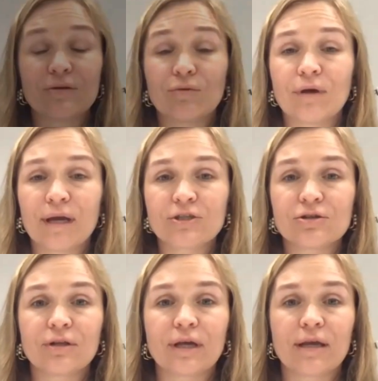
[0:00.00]
so
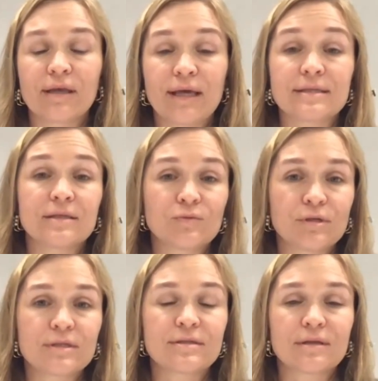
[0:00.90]
actually, yes, it
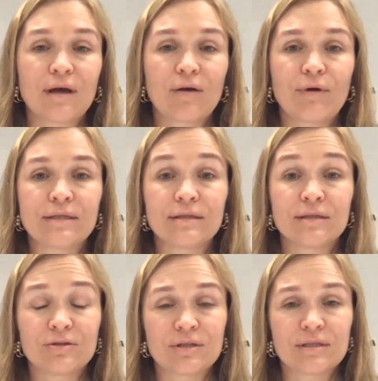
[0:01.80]
was uh, quite an
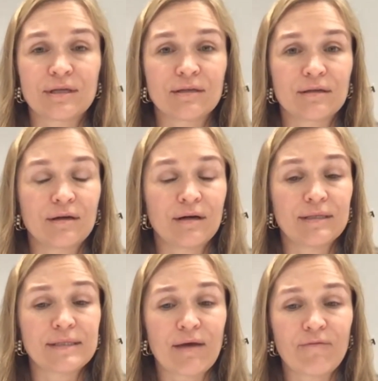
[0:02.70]
interesting
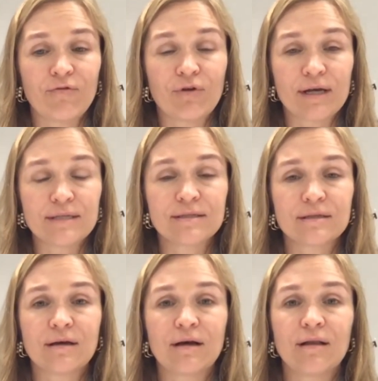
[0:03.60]
uh, time for us
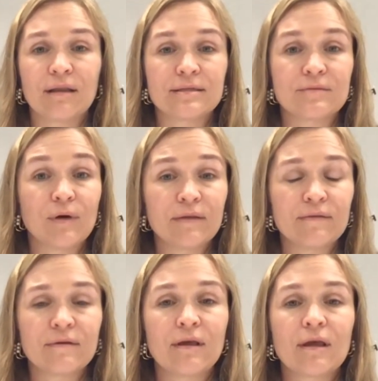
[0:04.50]
uh, last month.
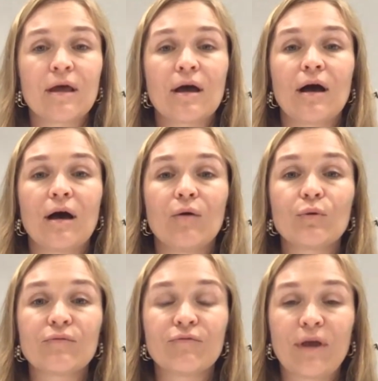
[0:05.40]
Uh,
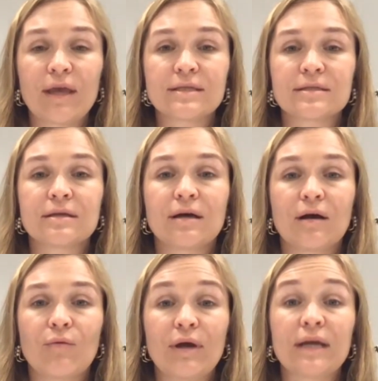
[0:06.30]
we faced
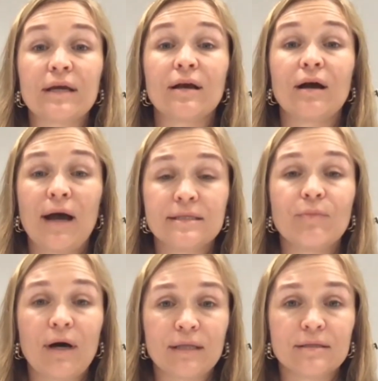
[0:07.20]
quite high
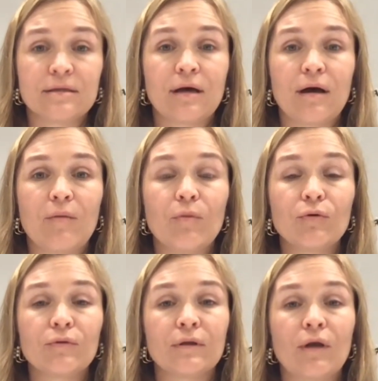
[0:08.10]
demand
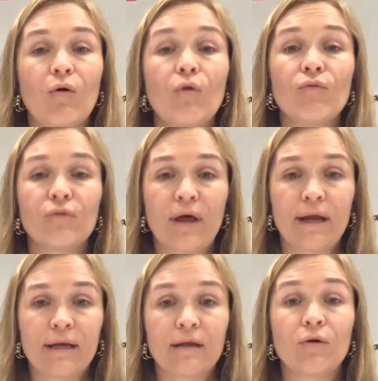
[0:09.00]
both in our
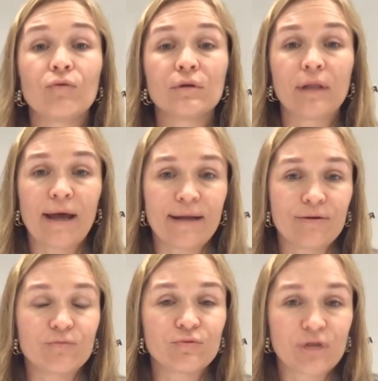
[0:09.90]
offline and
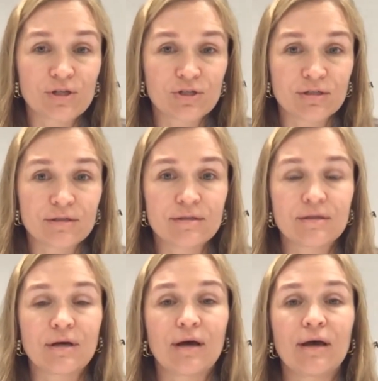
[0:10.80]
online operations
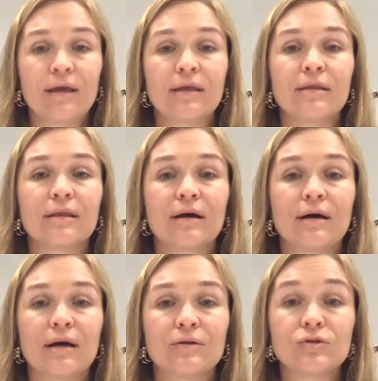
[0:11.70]
in
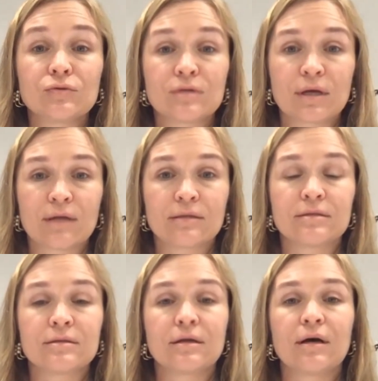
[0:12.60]
two
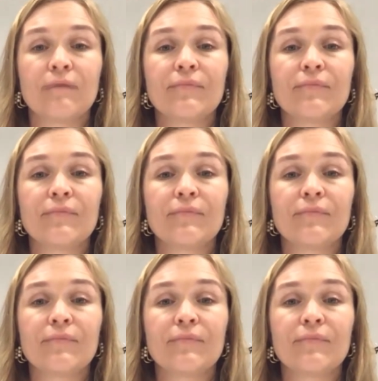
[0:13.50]
seconds